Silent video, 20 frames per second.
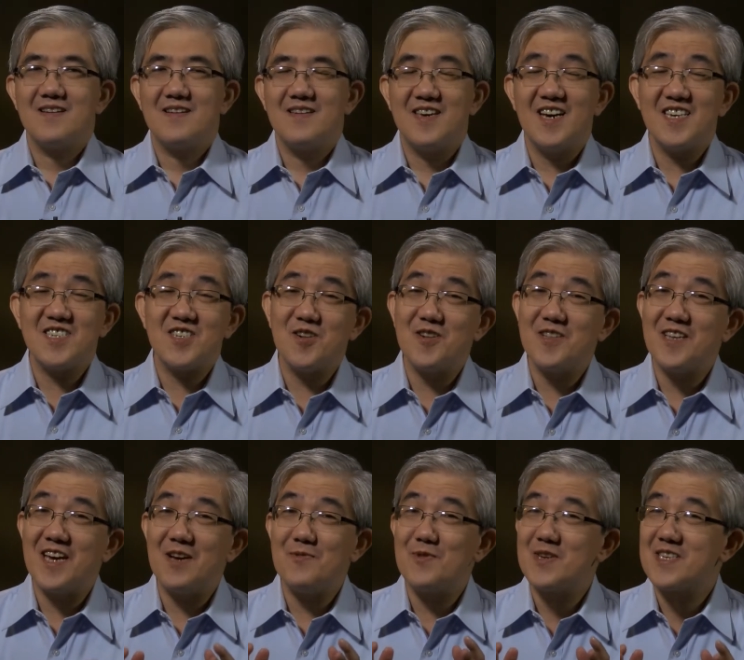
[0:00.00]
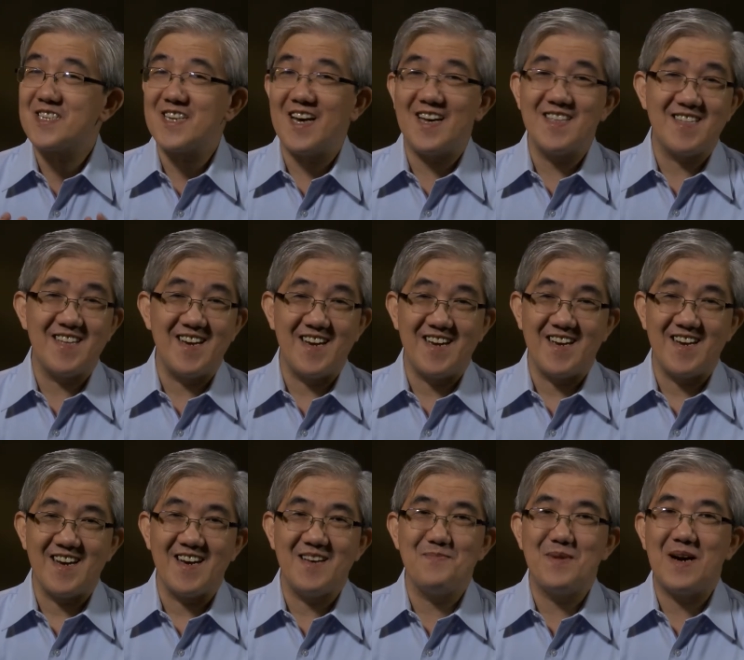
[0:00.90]
Yesterday was Sunday,
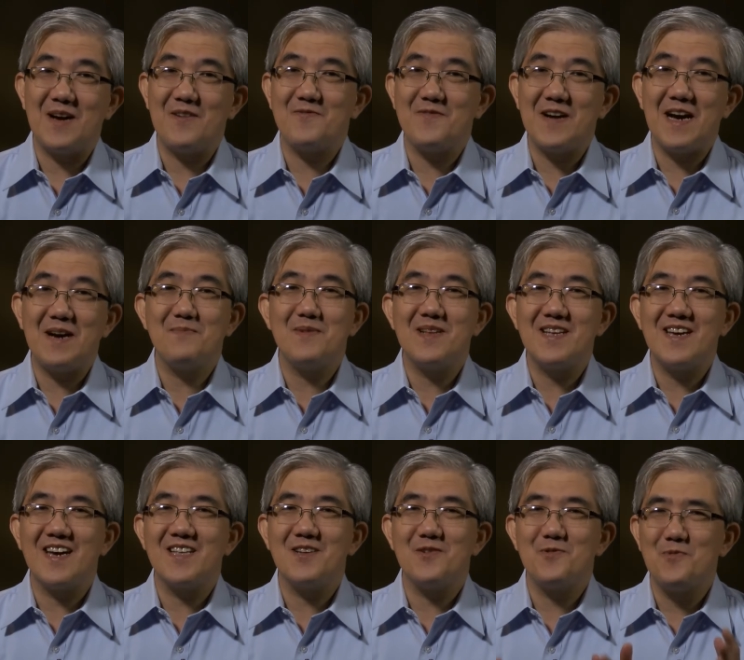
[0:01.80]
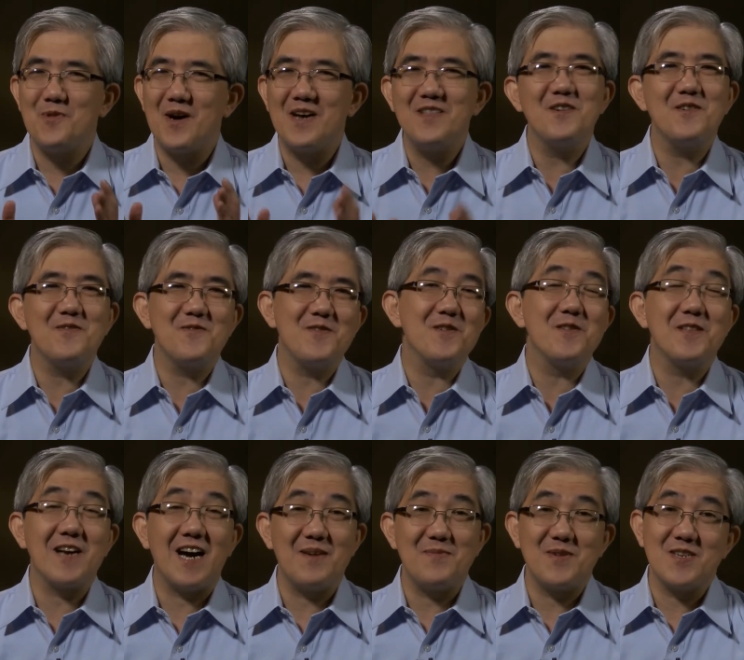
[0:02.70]
and my family had a wonderful
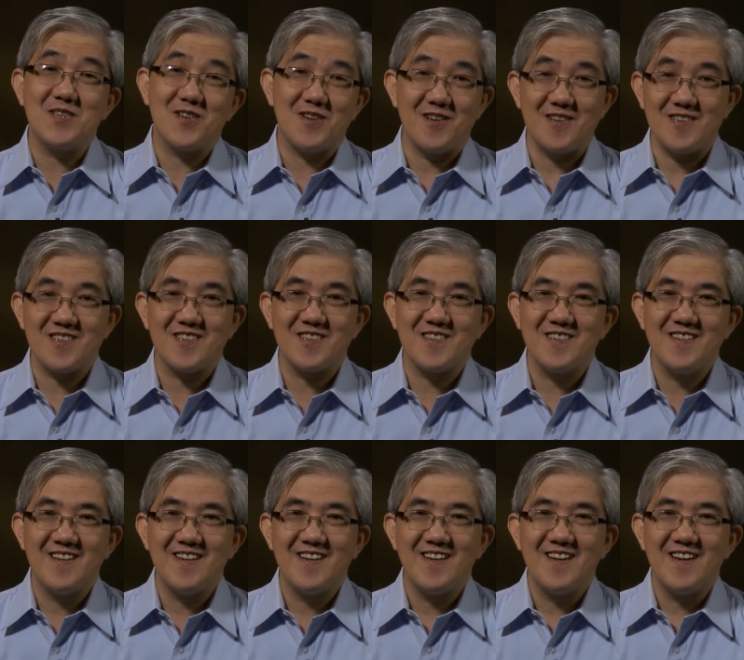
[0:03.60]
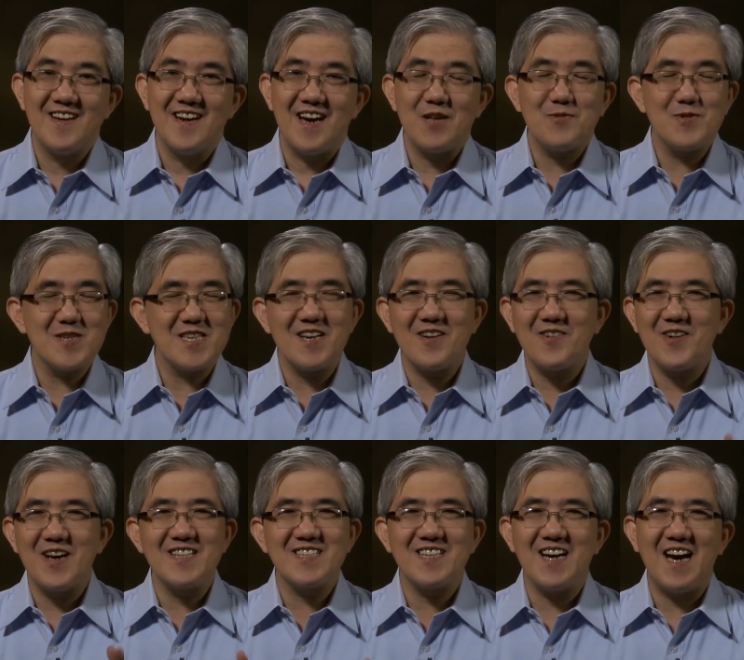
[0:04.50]
time in church. It was a
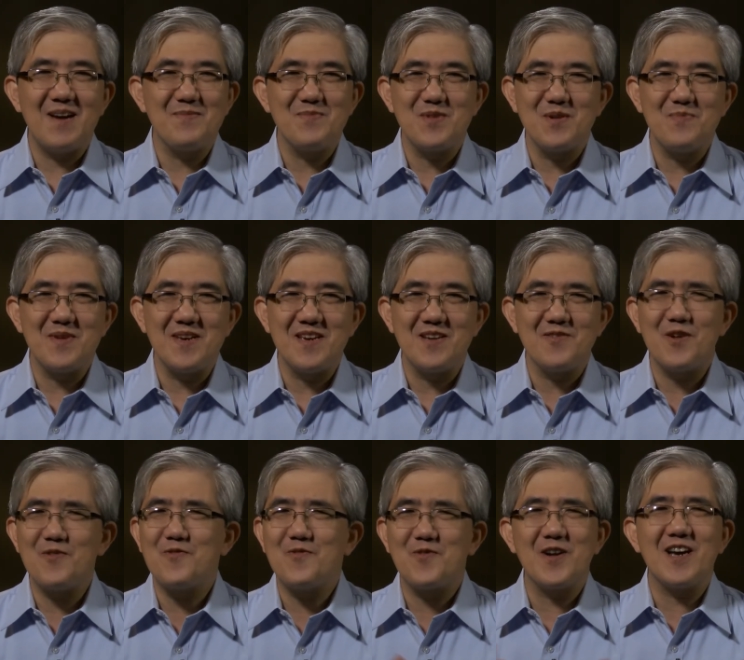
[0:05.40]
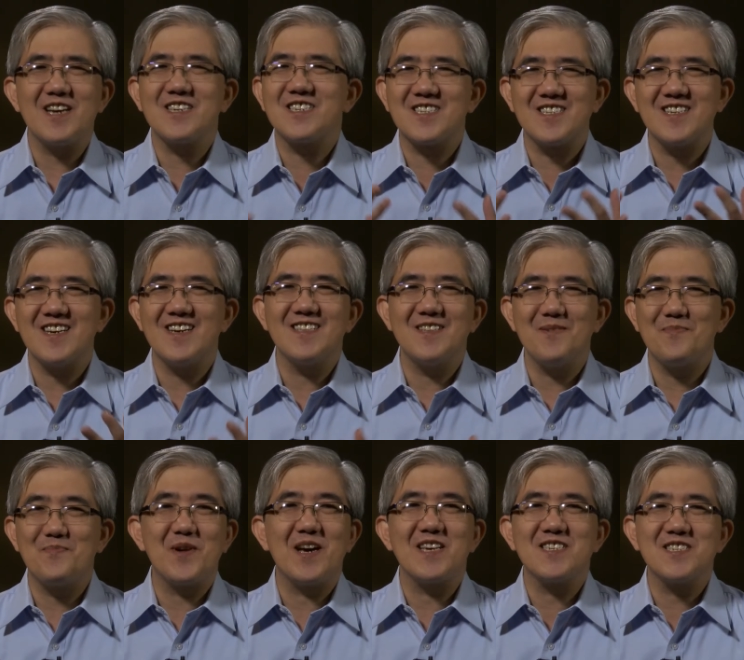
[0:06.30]
great time to be refreshed in the
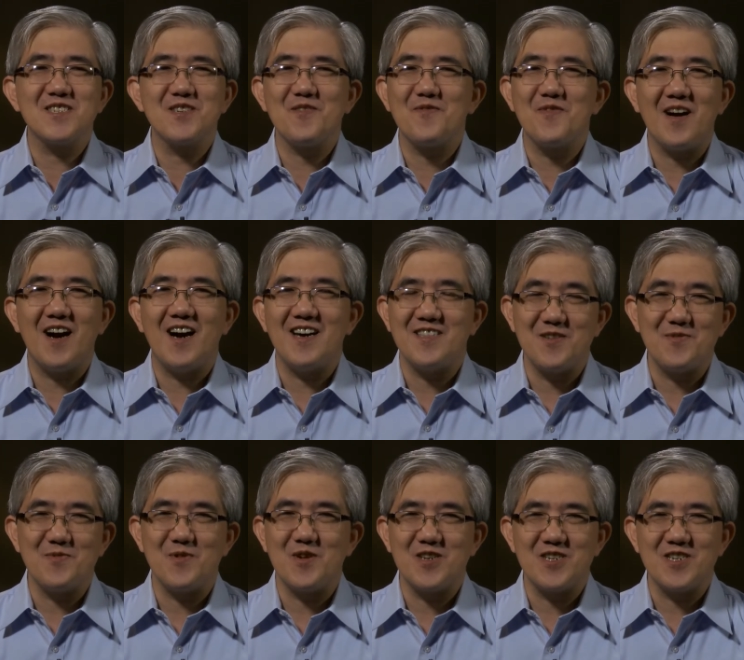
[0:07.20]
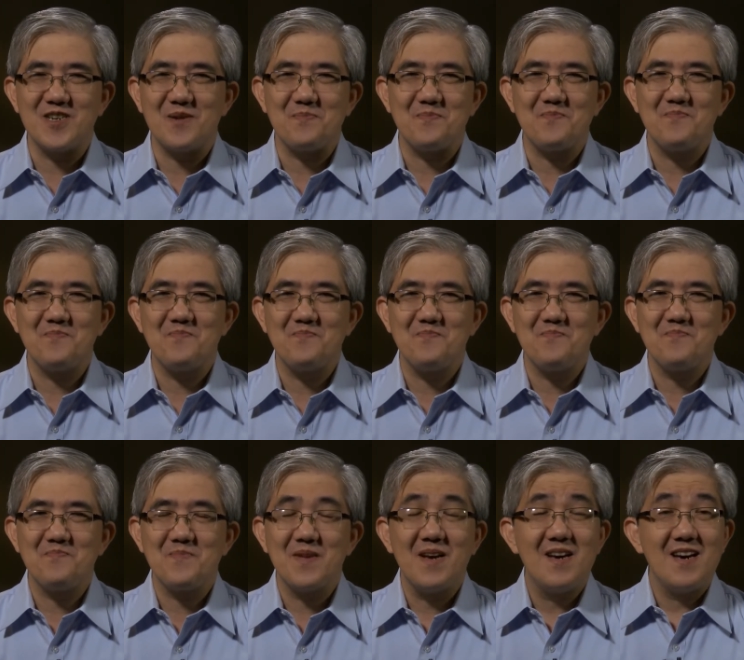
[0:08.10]
presence of God in worship.
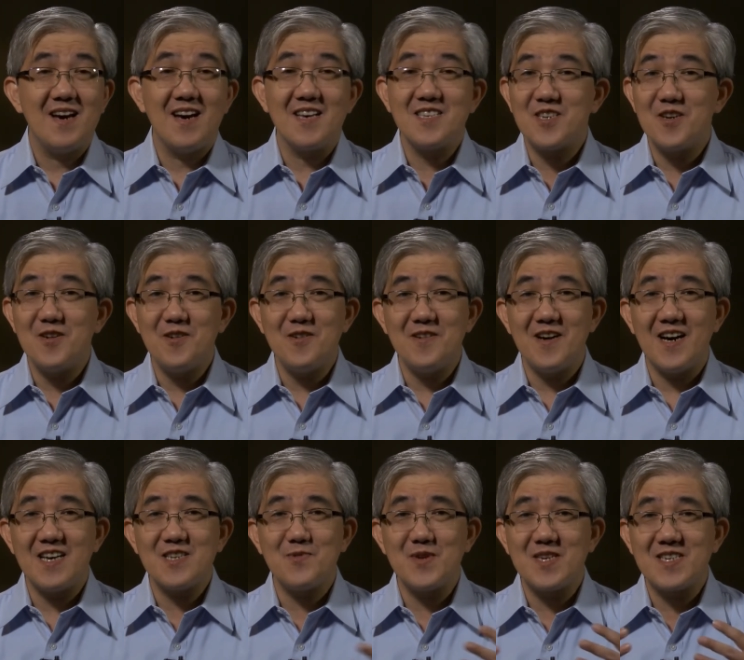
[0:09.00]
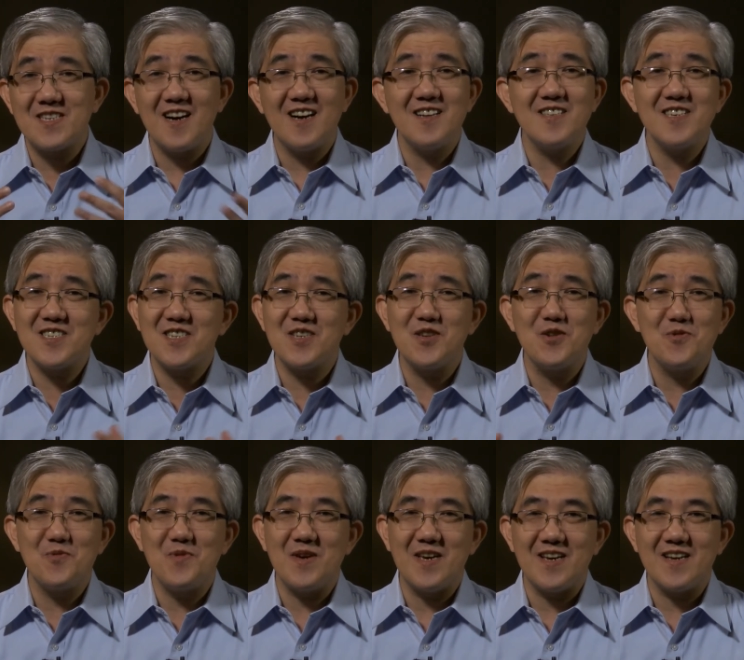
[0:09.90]
And so, as we start this
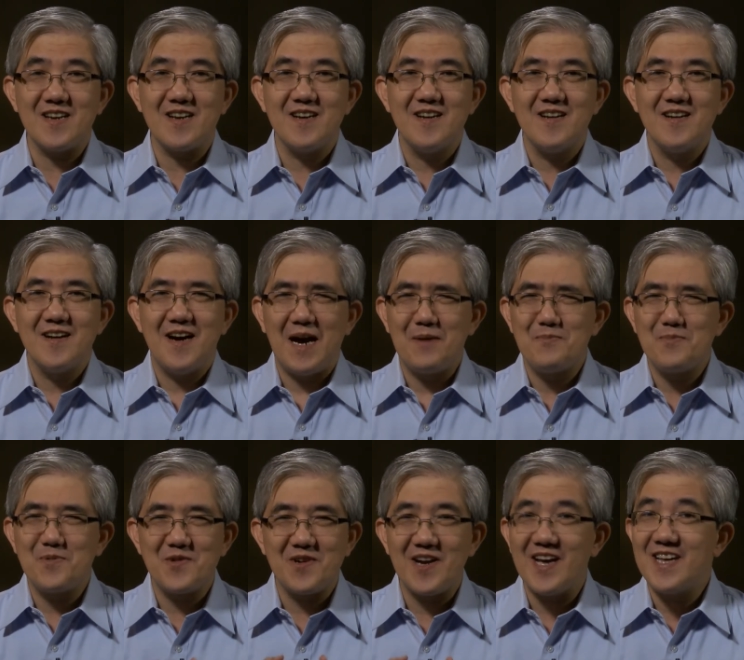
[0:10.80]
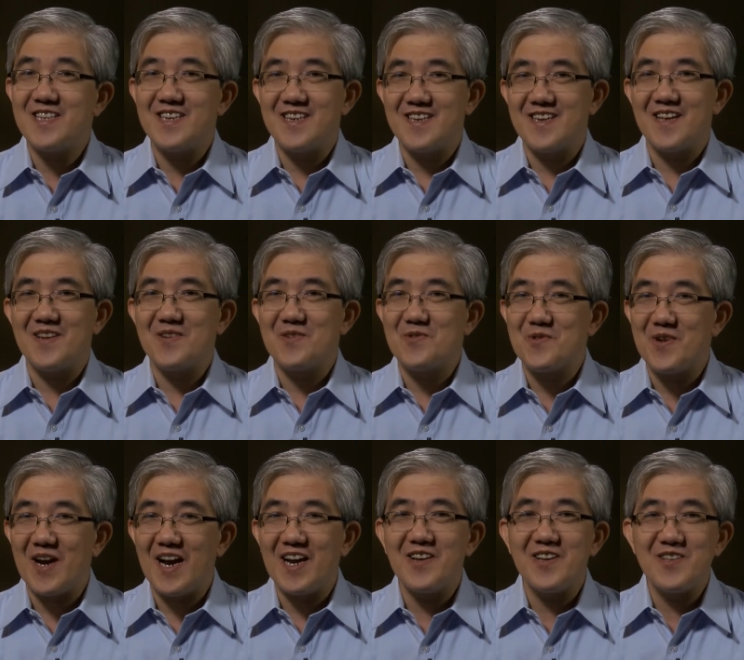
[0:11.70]
new week, I'm ready and
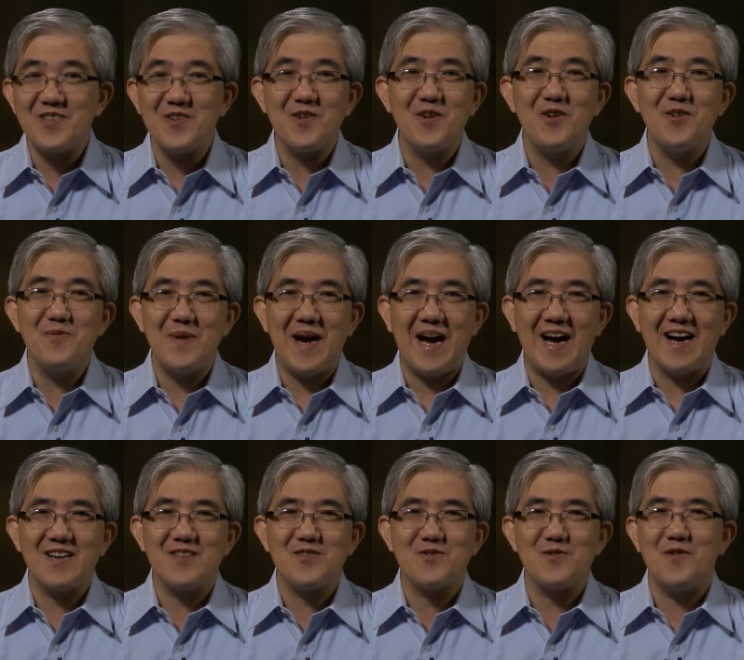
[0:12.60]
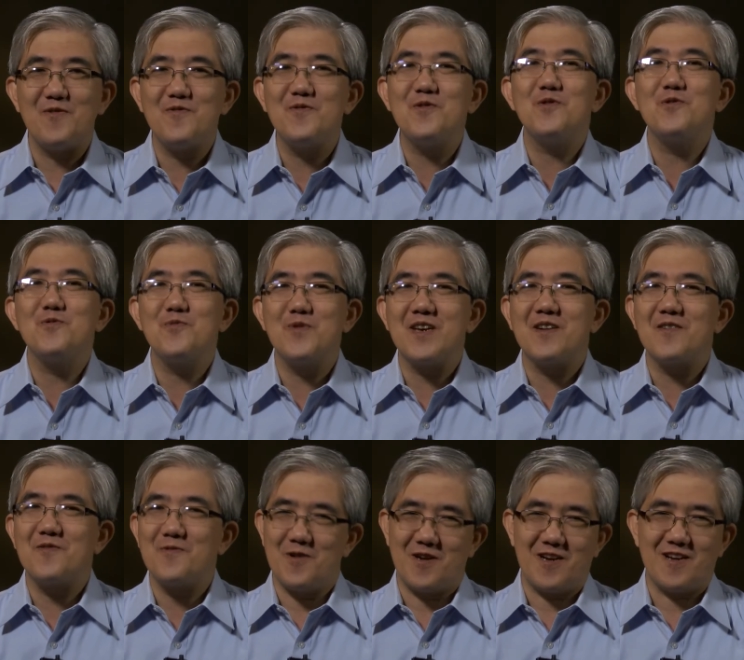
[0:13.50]
raring to go back to a full week
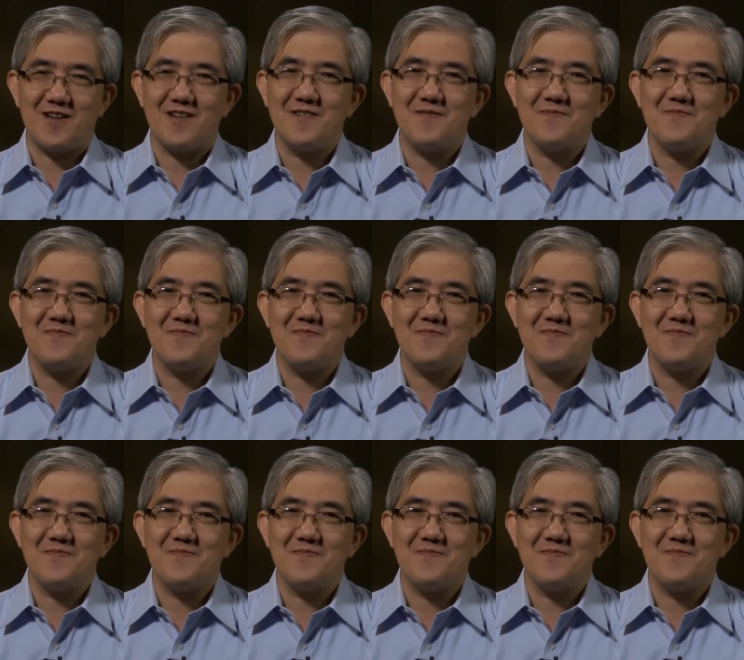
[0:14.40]
of work.